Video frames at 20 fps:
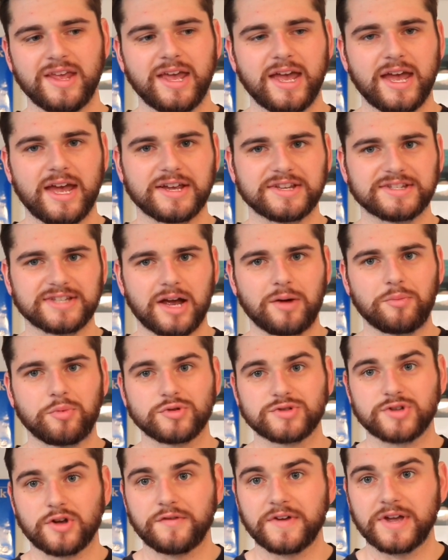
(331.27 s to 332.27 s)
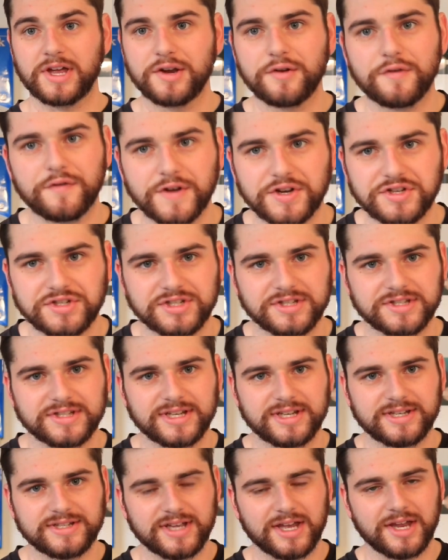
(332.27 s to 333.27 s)
examples of
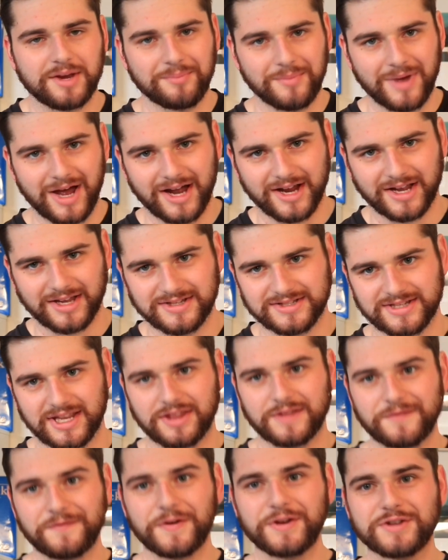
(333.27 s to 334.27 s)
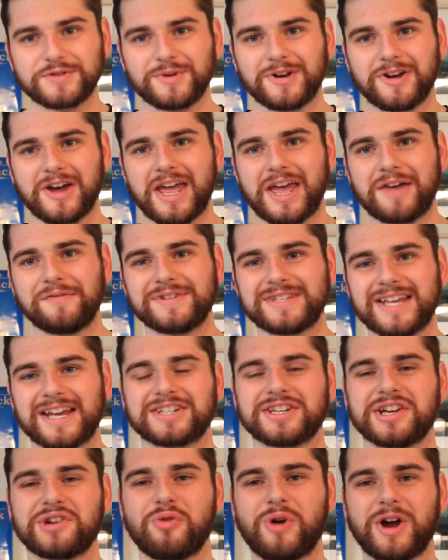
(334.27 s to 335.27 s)
inefficiencies in markets. And the first one I have is
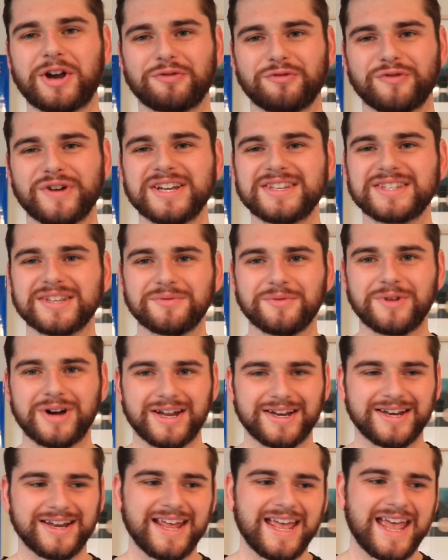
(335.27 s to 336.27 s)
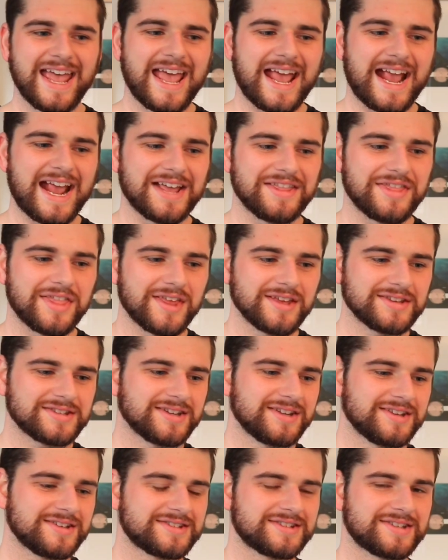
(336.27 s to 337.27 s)
actually quite a recent one, and
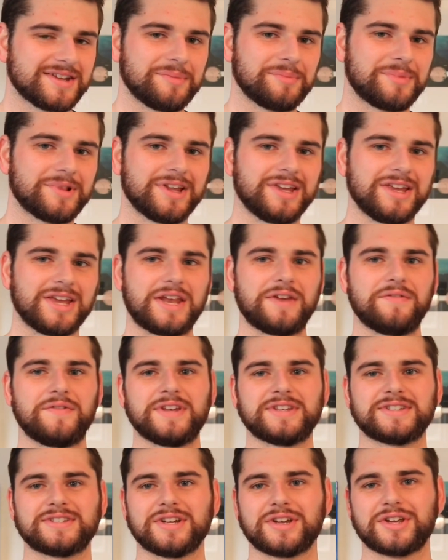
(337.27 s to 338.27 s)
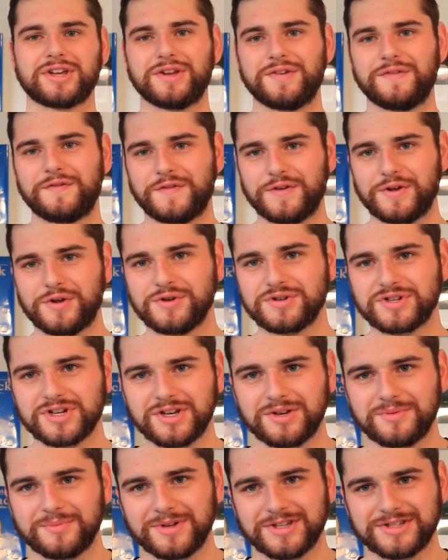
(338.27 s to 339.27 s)
this is simply investor
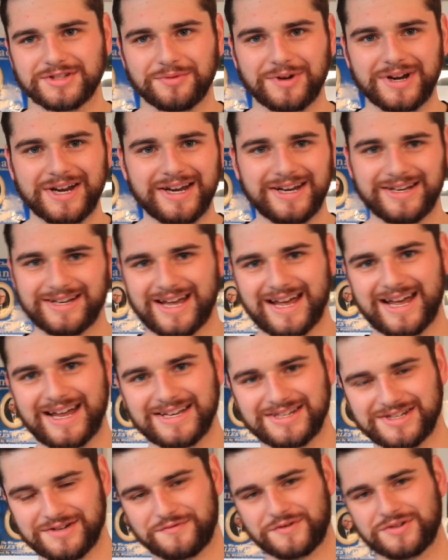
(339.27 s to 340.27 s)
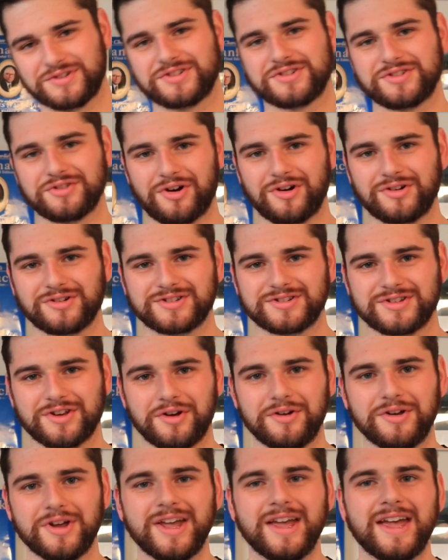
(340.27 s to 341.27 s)
confusion between different stocks.
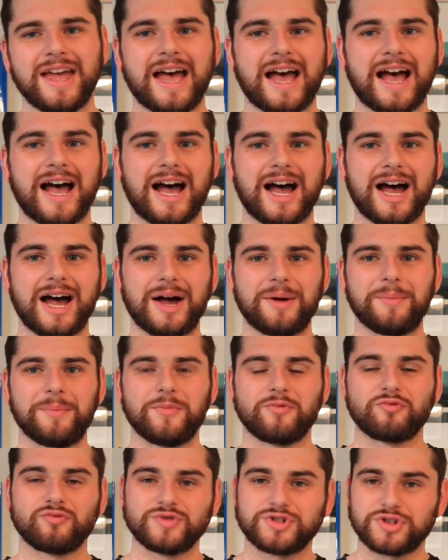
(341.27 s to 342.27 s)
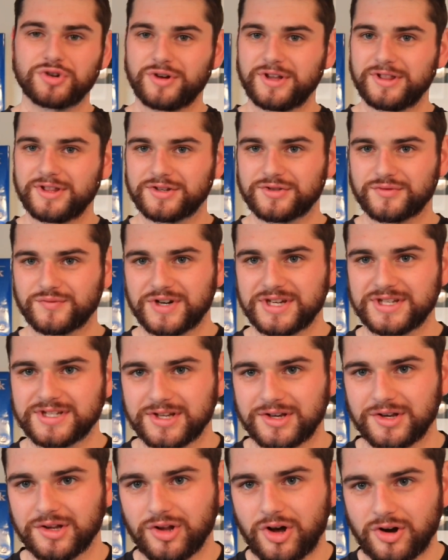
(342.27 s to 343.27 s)
So during this
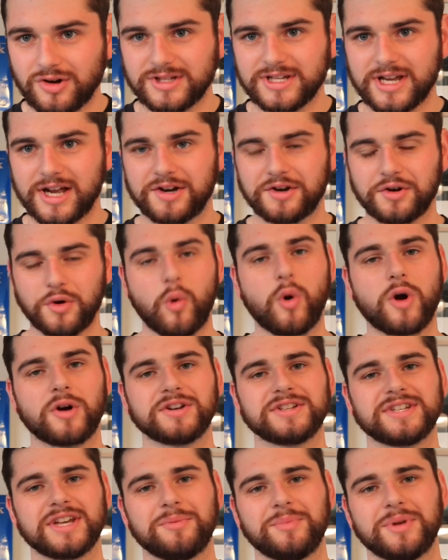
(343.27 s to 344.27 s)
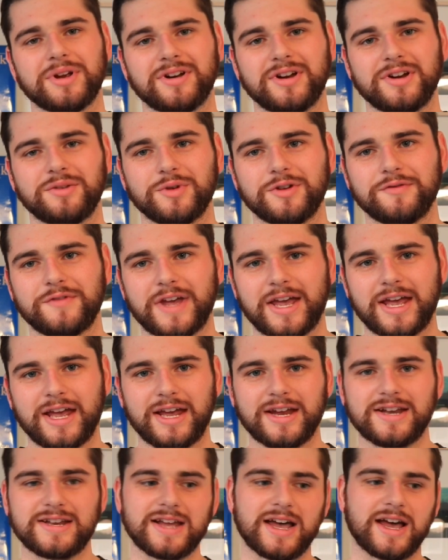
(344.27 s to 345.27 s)
recent lockdown and quarantine period we've had